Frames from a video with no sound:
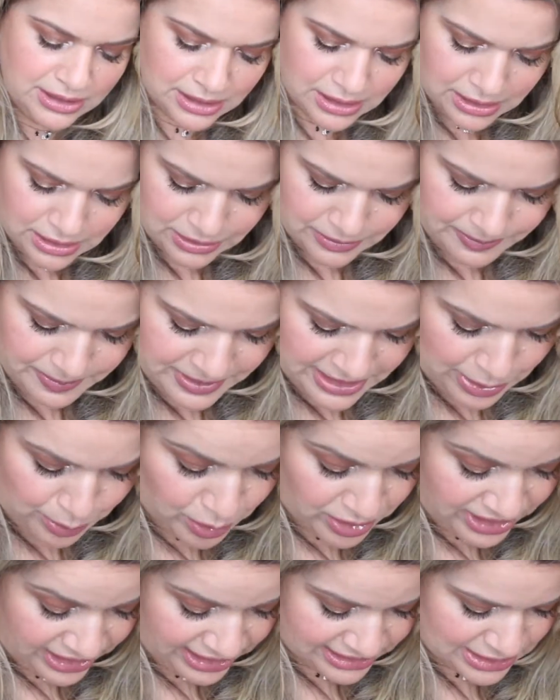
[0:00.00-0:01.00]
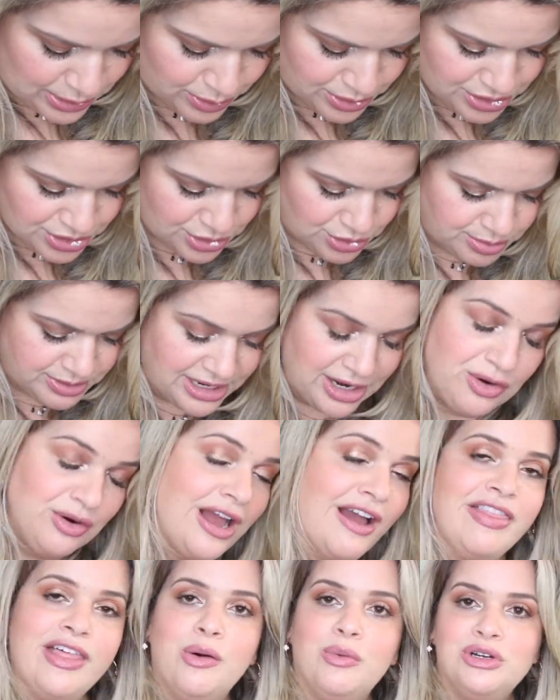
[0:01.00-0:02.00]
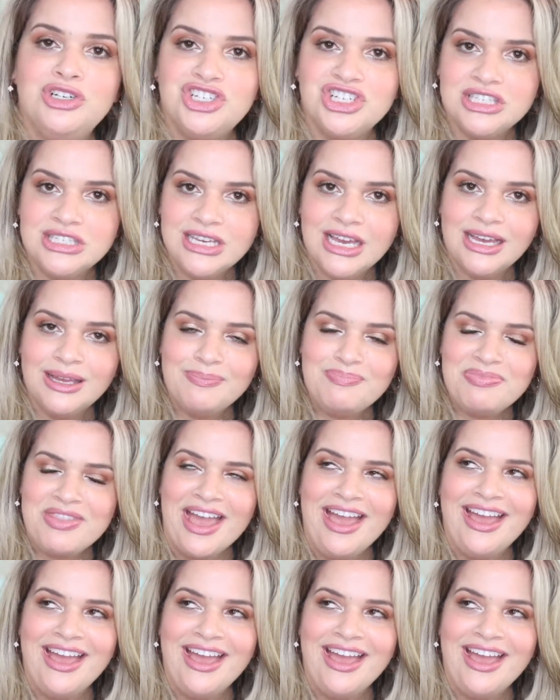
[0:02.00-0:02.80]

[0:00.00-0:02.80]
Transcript: Um, I want to get that one too, but I don't have that one just yet.